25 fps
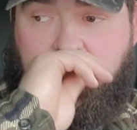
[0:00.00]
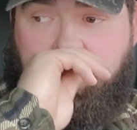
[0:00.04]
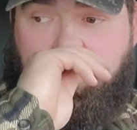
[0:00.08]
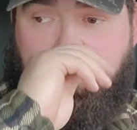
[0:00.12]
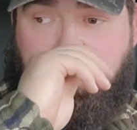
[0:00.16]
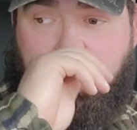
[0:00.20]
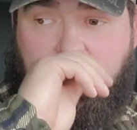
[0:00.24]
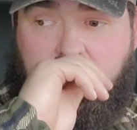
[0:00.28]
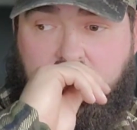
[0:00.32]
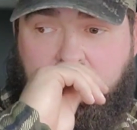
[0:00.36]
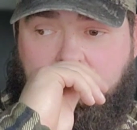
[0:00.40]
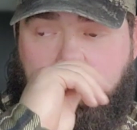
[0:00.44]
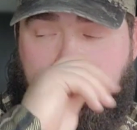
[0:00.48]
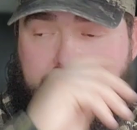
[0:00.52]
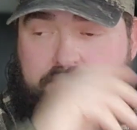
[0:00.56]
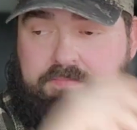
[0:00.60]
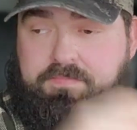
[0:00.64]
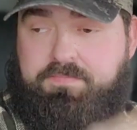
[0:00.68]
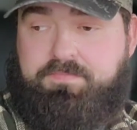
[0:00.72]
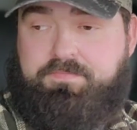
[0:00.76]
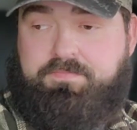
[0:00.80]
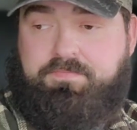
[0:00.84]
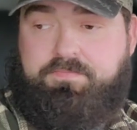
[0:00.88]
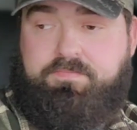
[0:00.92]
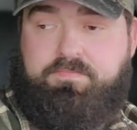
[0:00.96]

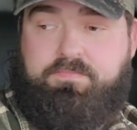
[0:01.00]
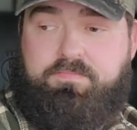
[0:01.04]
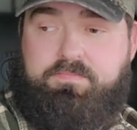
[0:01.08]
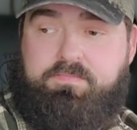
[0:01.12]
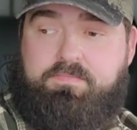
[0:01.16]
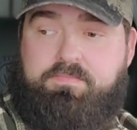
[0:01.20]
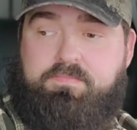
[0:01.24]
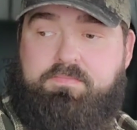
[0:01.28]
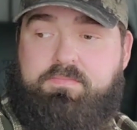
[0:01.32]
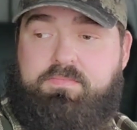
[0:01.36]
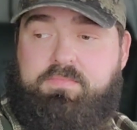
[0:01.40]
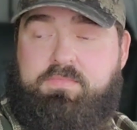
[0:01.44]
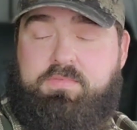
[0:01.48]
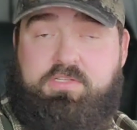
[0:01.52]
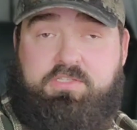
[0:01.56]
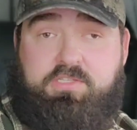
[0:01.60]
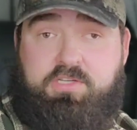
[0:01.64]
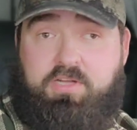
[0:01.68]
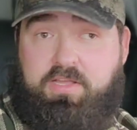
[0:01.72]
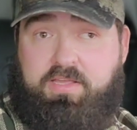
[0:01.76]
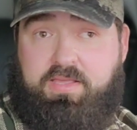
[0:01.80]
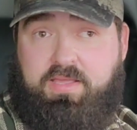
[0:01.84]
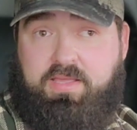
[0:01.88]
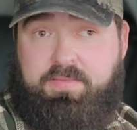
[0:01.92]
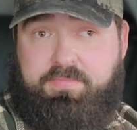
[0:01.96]

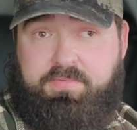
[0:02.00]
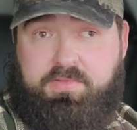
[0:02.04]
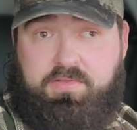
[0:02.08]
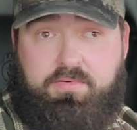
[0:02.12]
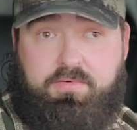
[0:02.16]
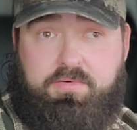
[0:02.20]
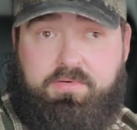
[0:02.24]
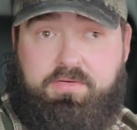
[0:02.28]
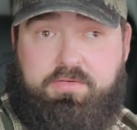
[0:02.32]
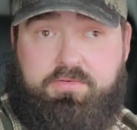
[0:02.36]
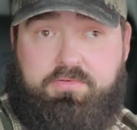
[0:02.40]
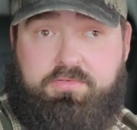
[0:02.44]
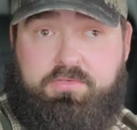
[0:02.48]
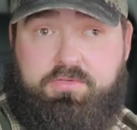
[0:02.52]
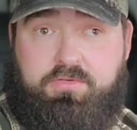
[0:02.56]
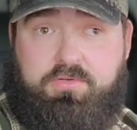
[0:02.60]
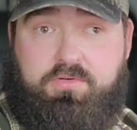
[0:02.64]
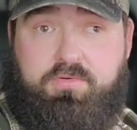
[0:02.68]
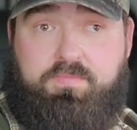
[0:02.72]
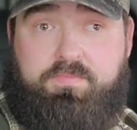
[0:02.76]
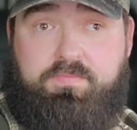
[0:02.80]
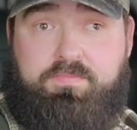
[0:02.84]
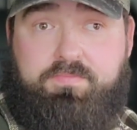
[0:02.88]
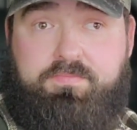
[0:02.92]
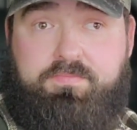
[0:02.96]
Should I keep doing YouTube?